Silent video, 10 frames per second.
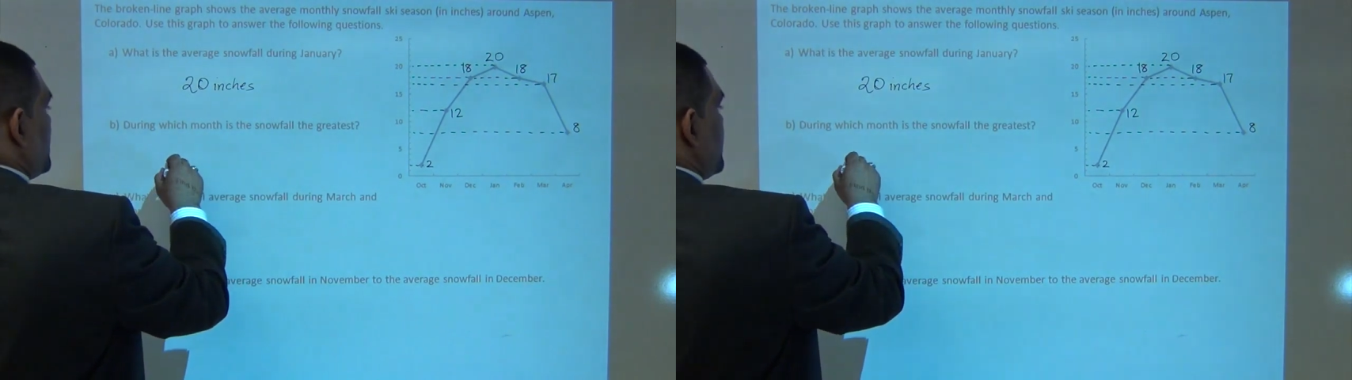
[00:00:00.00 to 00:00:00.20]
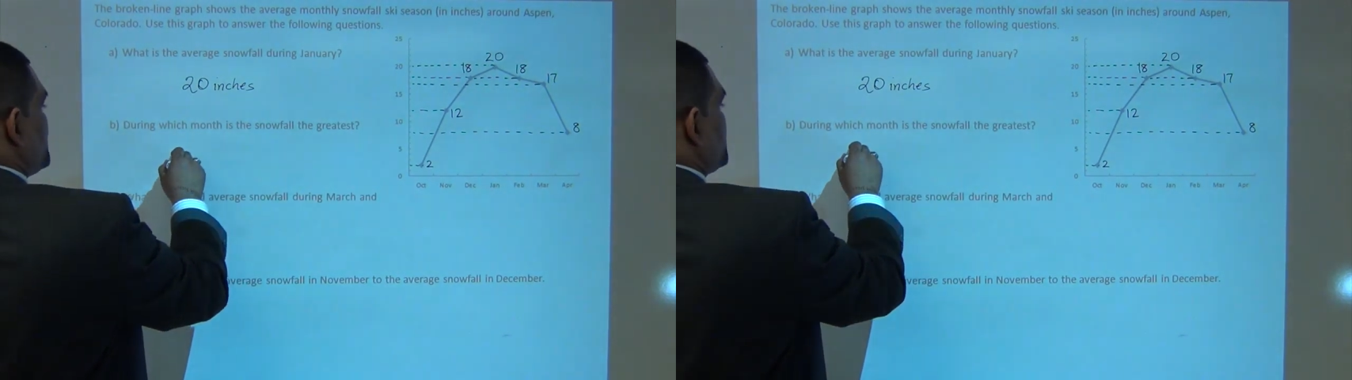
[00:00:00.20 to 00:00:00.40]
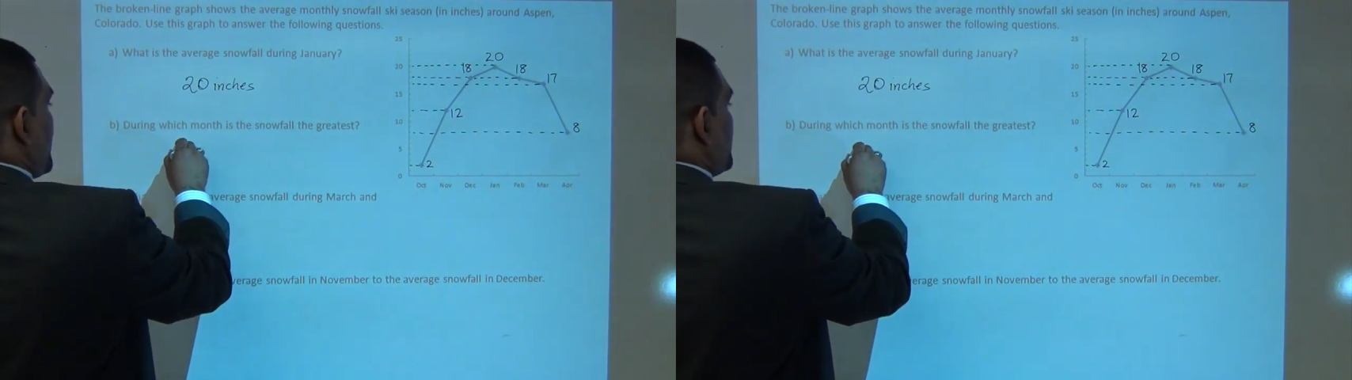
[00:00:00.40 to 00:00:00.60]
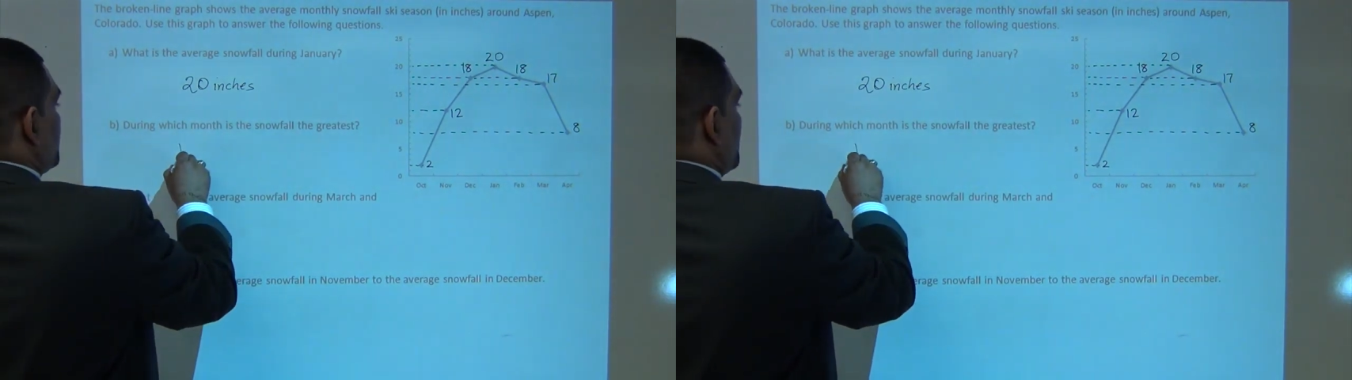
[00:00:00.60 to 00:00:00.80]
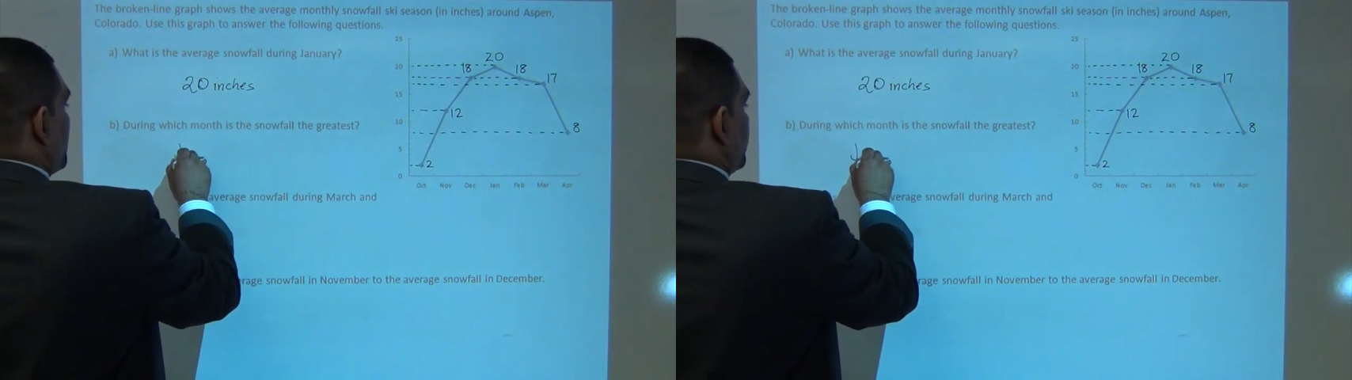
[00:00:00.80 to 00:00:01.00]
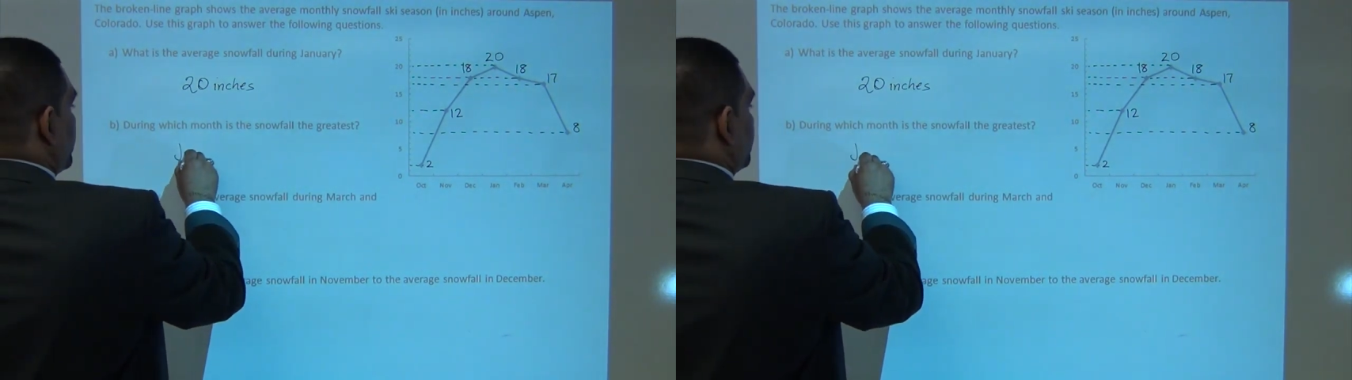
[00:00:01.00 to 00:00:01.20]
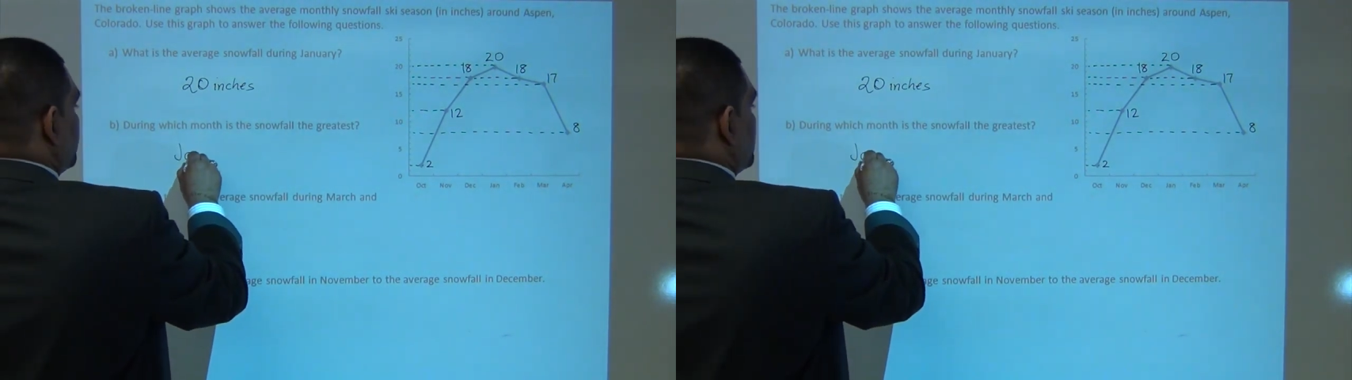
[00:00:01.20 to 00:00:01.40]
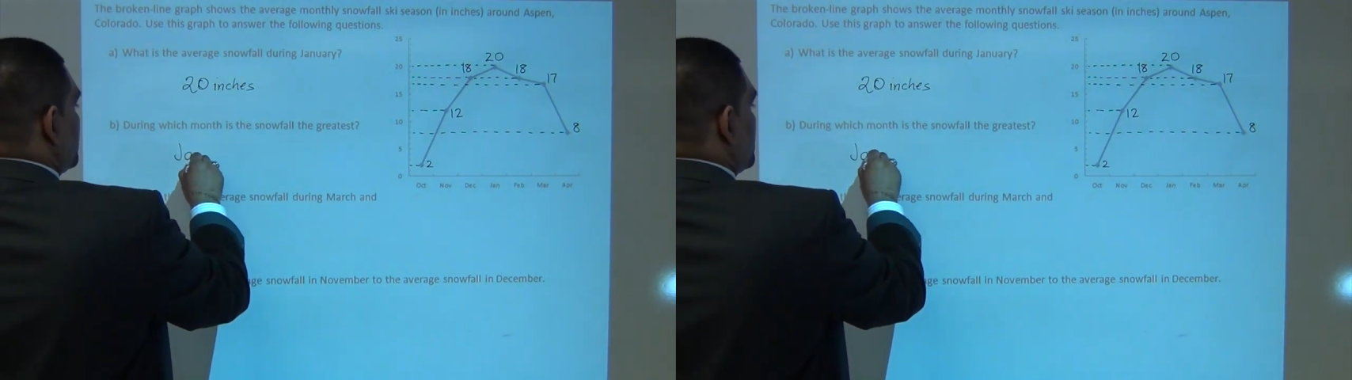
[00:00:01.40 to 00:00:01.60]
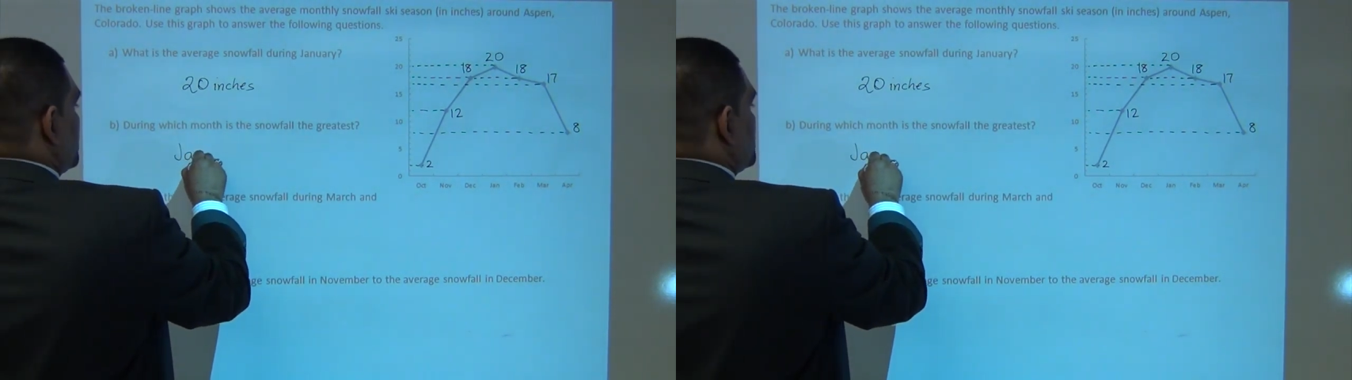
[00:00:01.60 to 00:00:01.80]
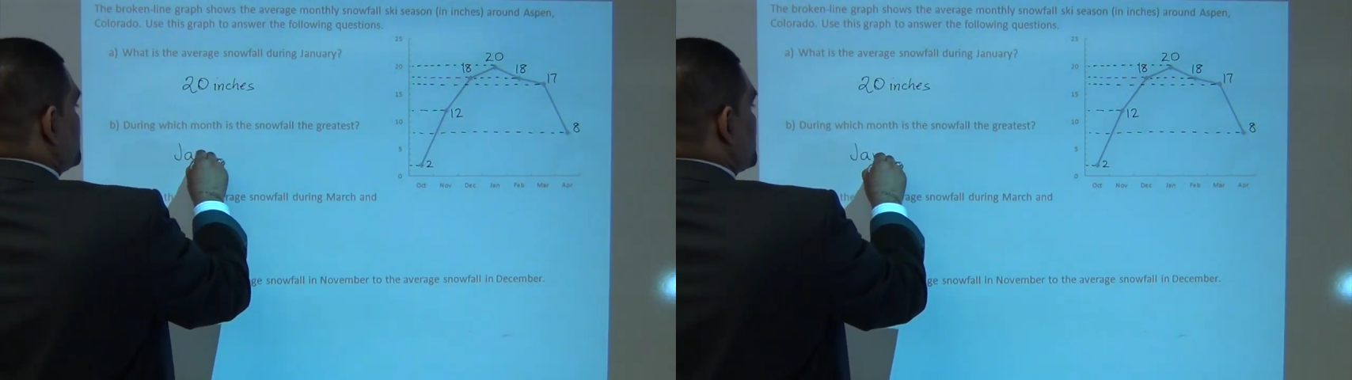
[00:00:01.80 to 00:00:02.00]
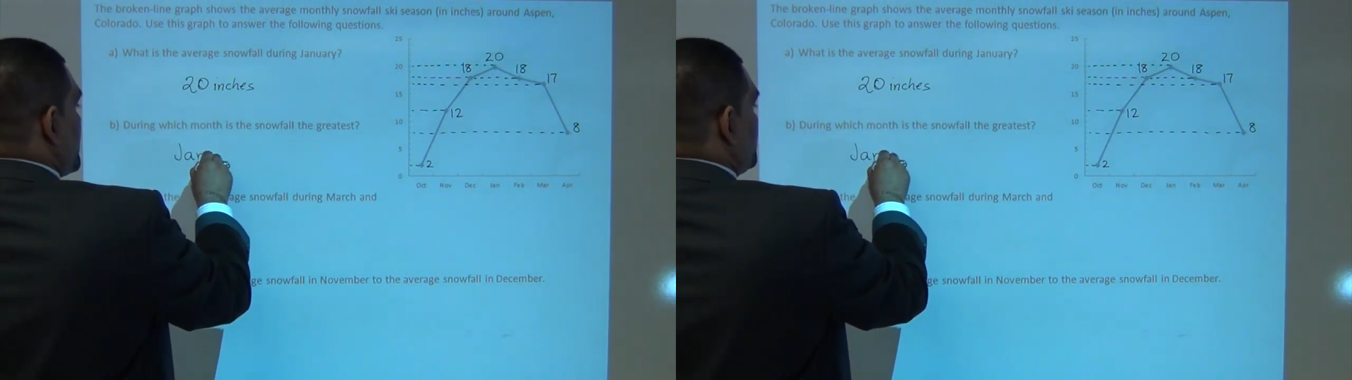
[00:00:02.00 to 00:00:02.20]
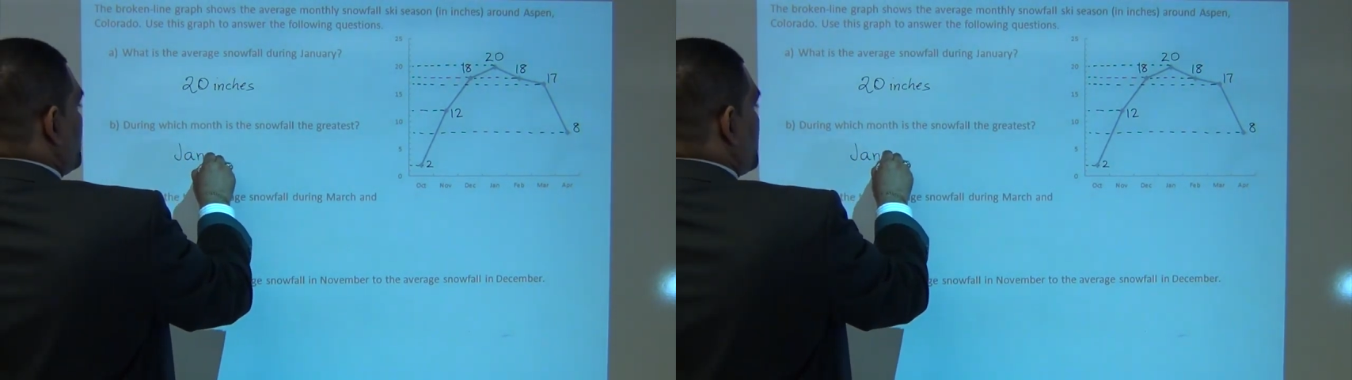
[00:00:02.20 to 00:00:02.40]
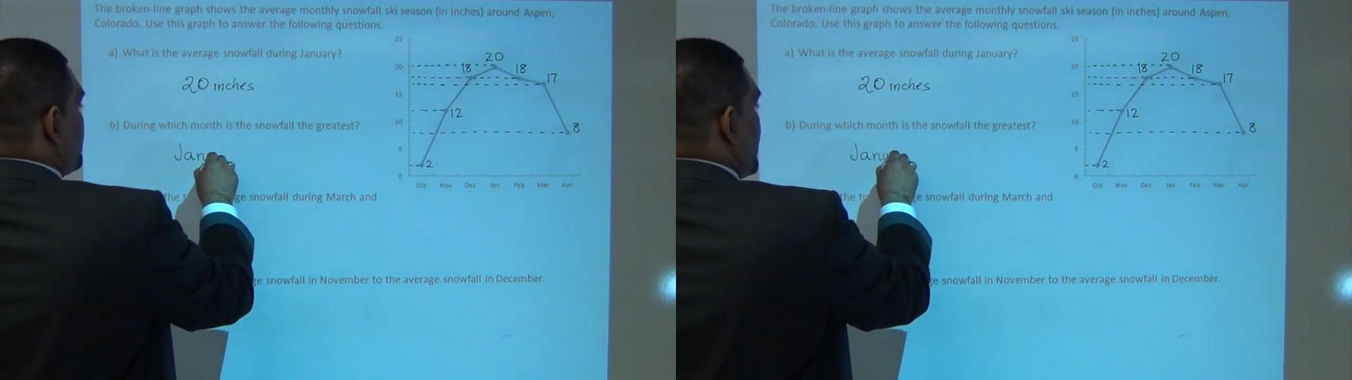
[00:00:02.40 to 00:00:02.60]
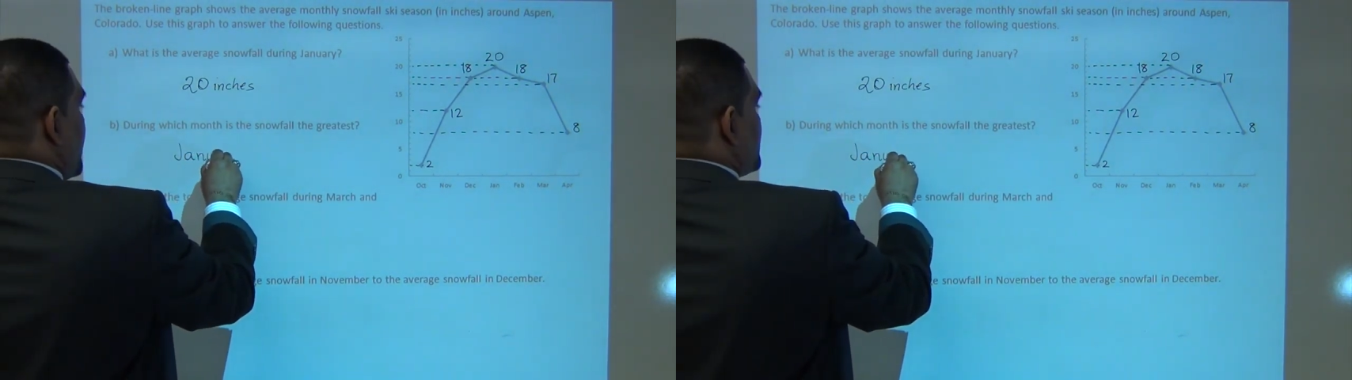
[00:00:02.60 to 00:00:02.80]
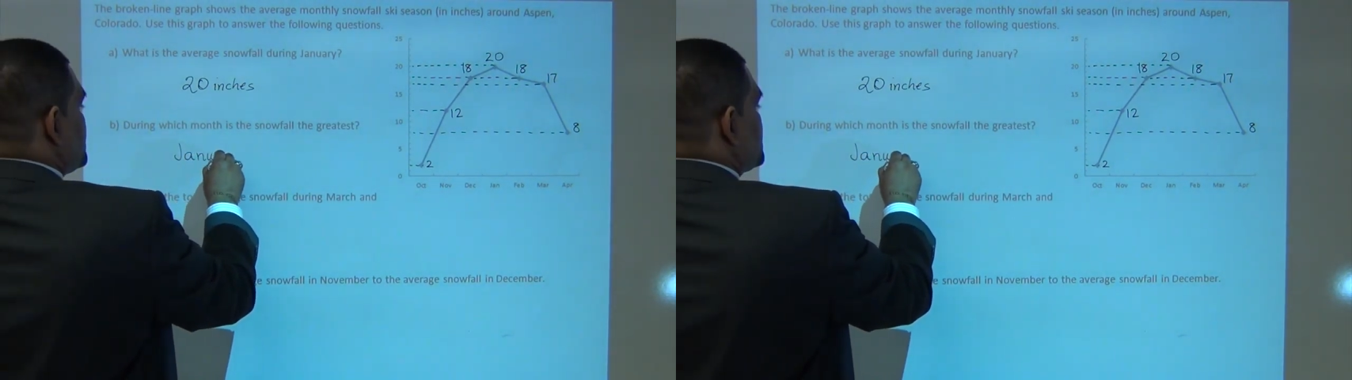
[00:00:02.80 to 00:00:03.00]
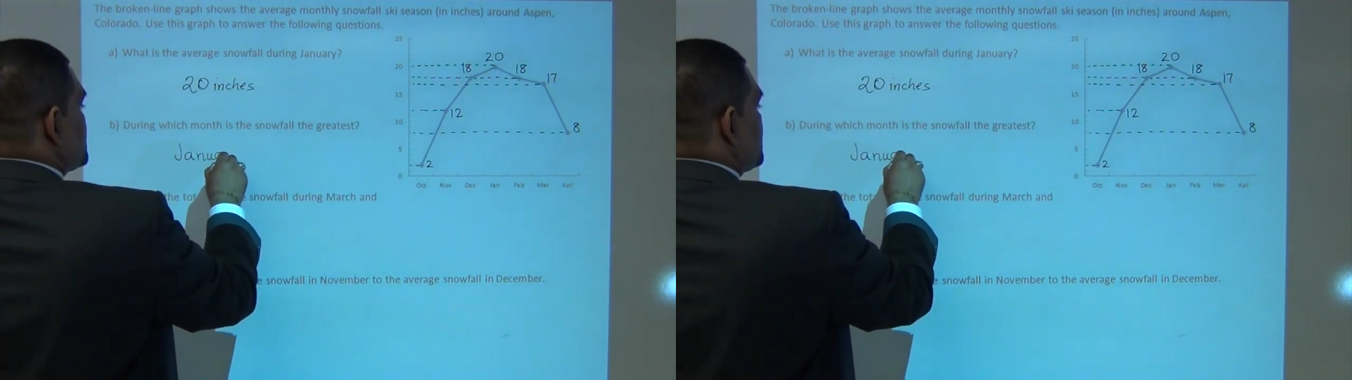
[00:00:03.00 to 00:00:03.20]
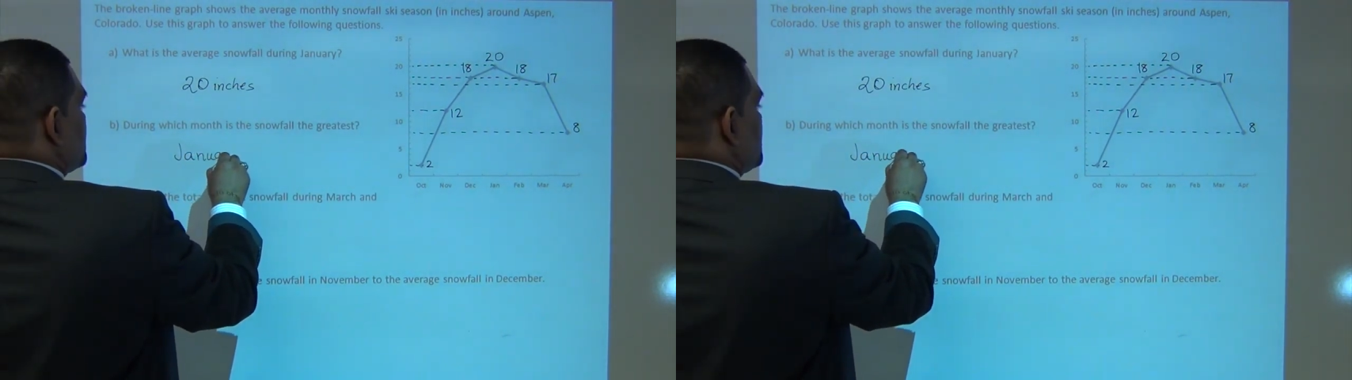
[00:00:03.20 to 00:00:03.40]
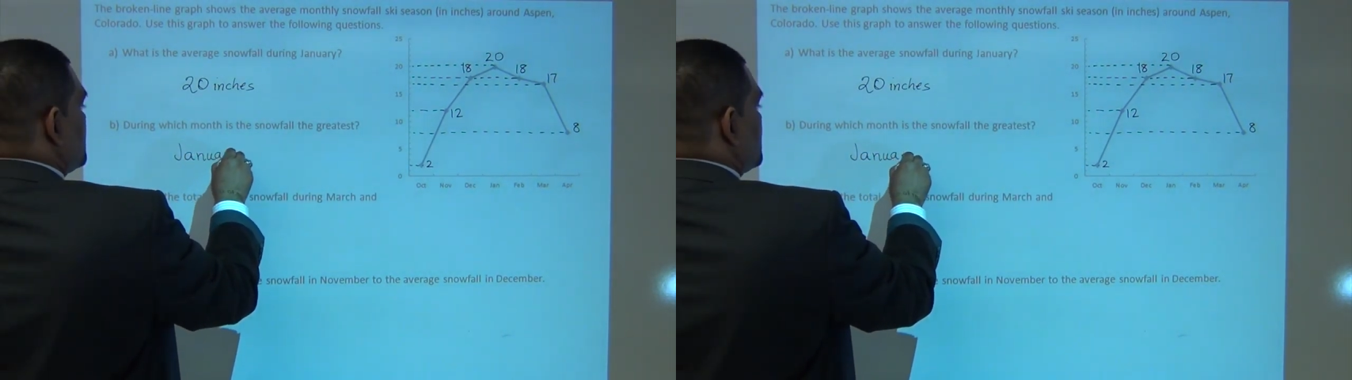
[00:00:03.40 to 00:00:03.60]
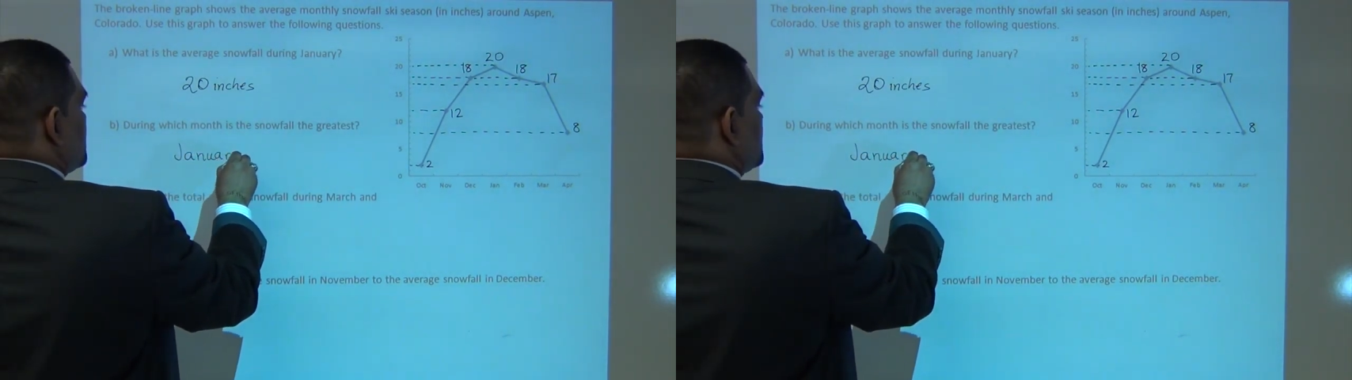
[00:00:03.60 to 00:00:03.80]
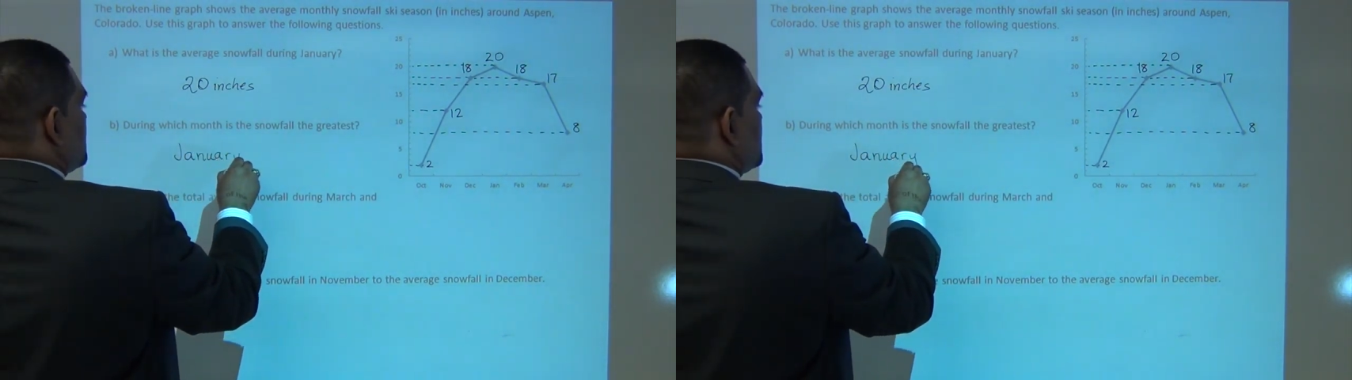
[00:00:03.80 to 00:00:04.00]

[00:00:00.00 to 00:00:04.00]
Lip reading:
No face is visible, so there are no lips to read.